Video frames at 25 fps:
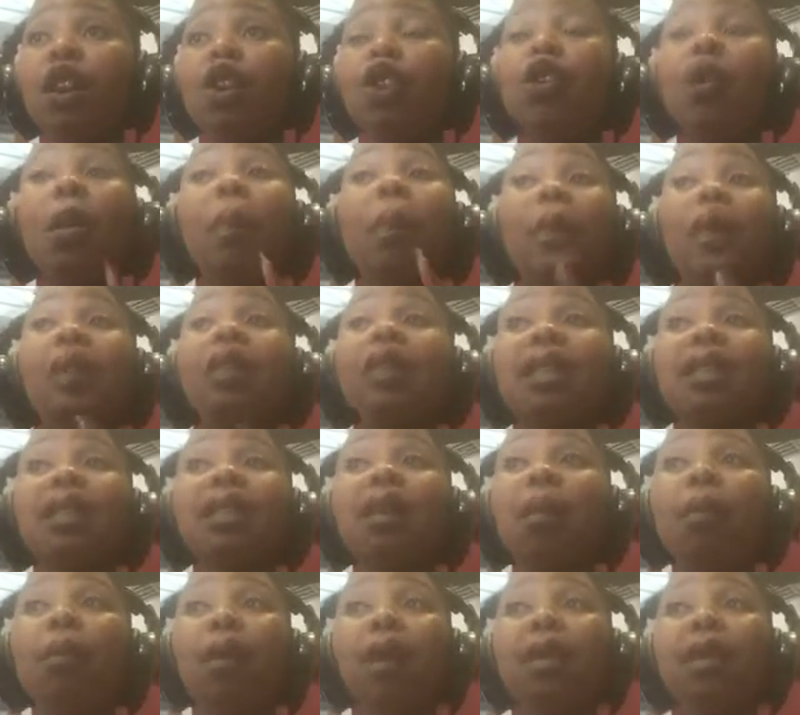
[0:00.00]
You're building
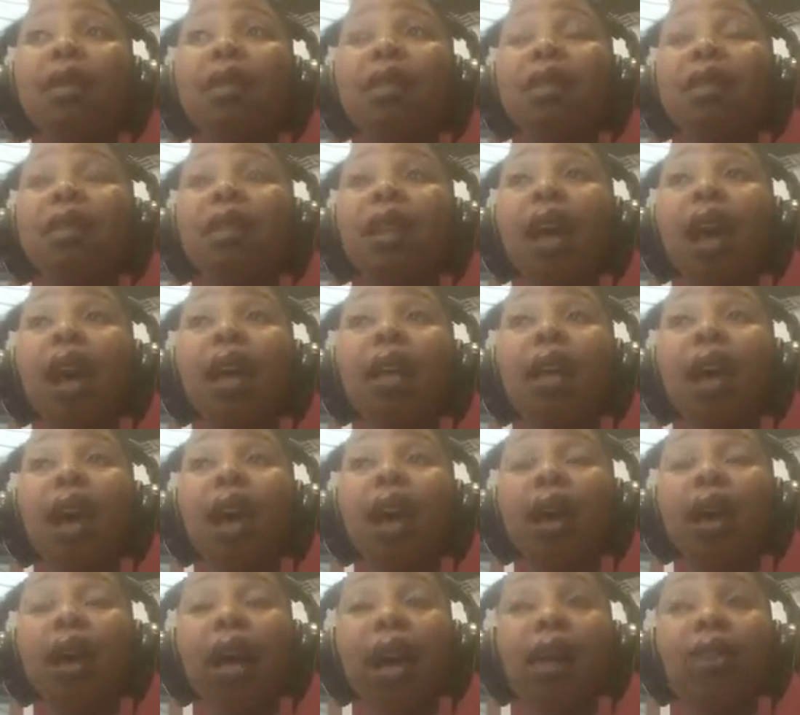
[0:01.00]
somebody
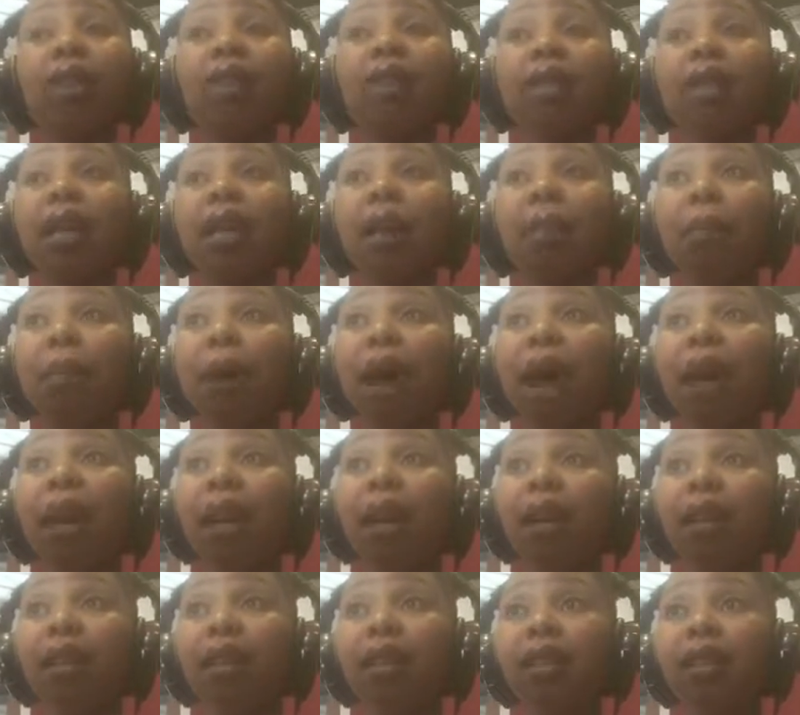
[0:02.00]
else's
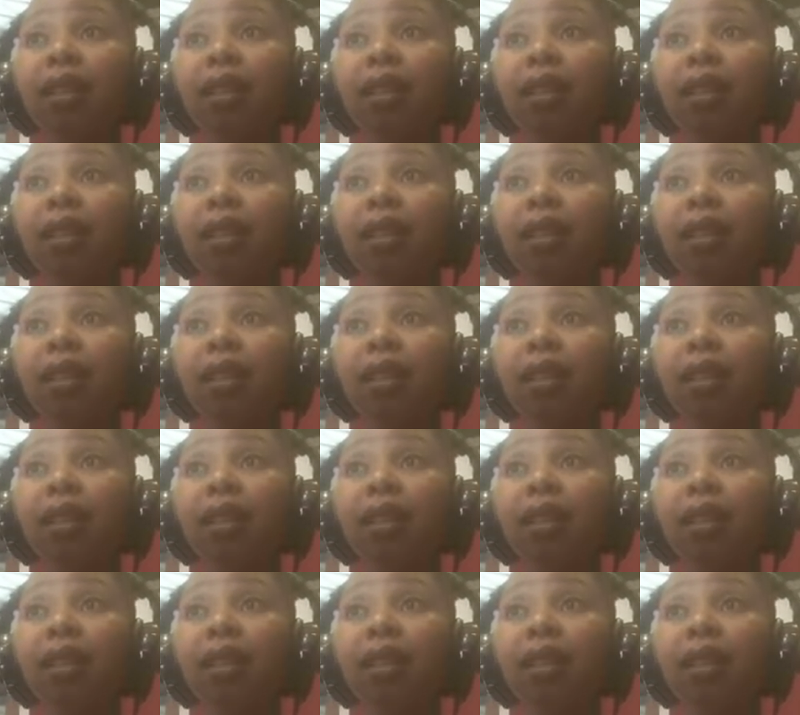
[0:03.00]
empire.